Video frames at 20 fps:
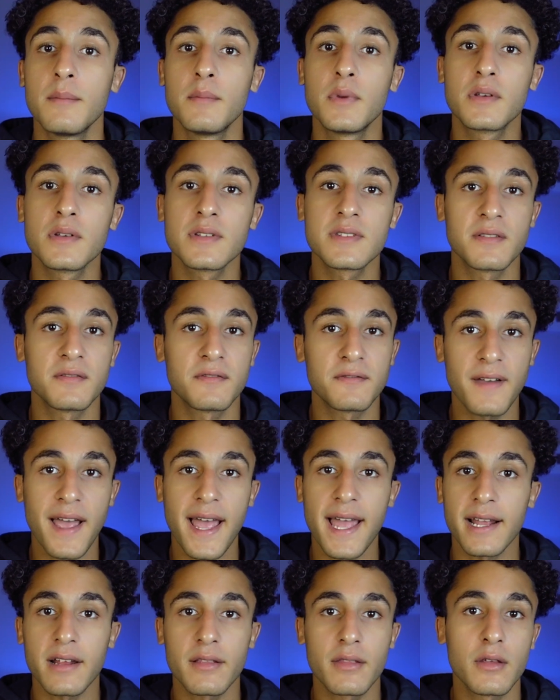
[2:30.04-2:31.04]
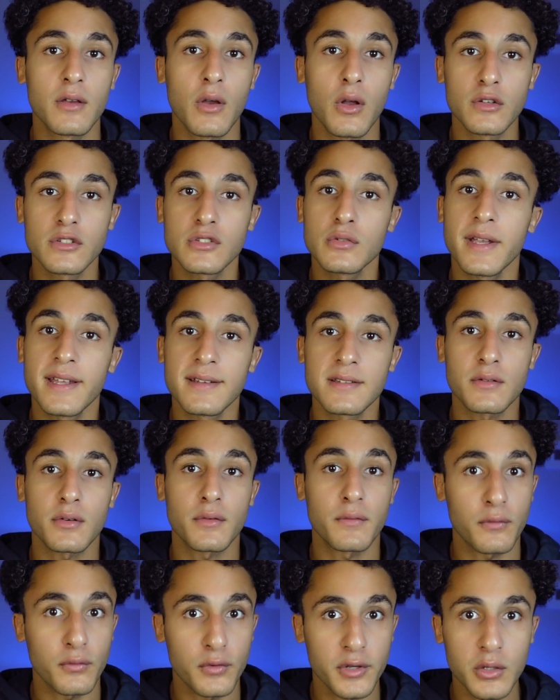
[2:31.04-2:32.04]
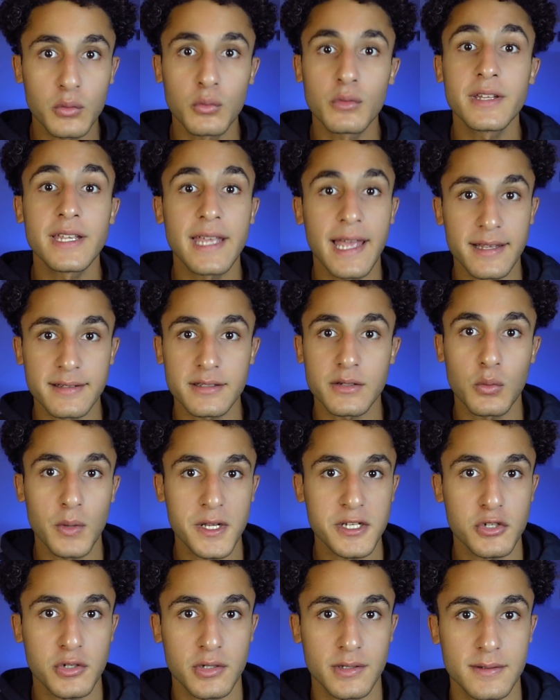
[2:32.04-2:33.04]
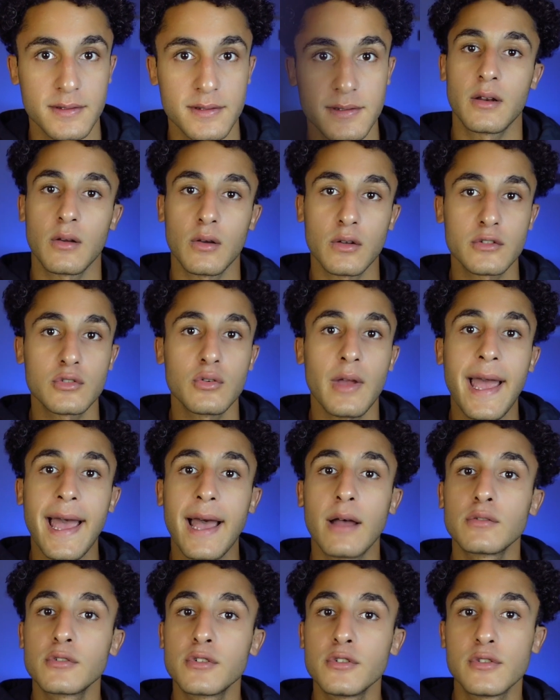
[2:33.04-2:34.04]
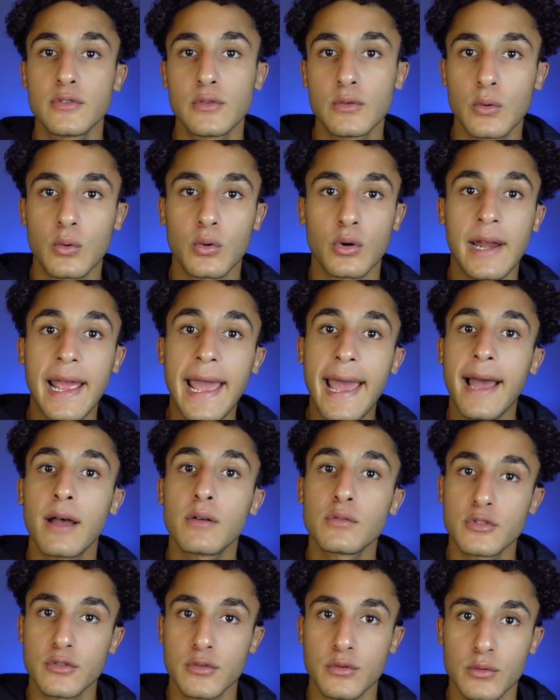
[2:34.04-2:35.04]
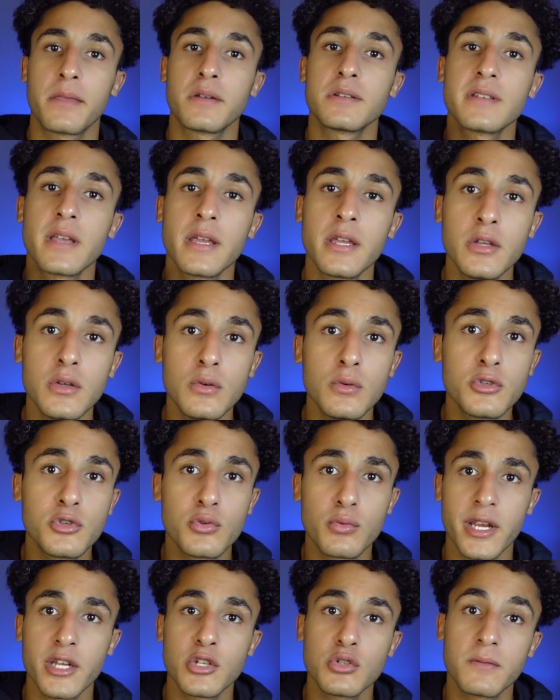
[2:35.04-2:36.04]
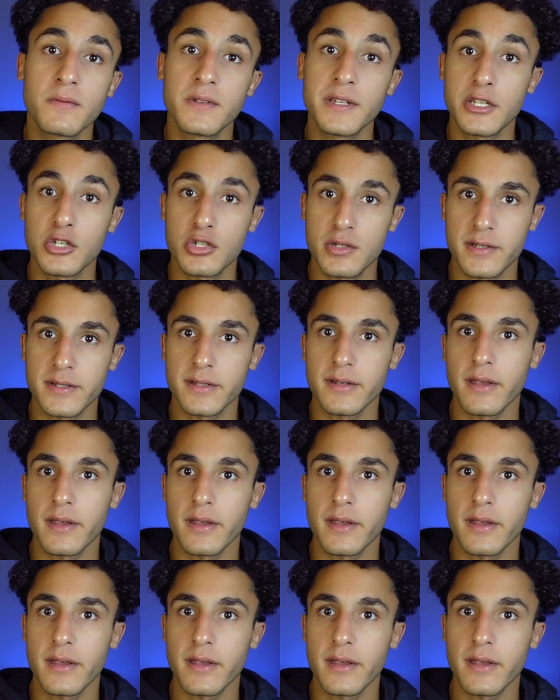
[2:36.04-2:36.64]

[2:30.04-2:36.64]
because in fact, they also answer frequently asked questions and also how to do or how to. There's a huge range of niches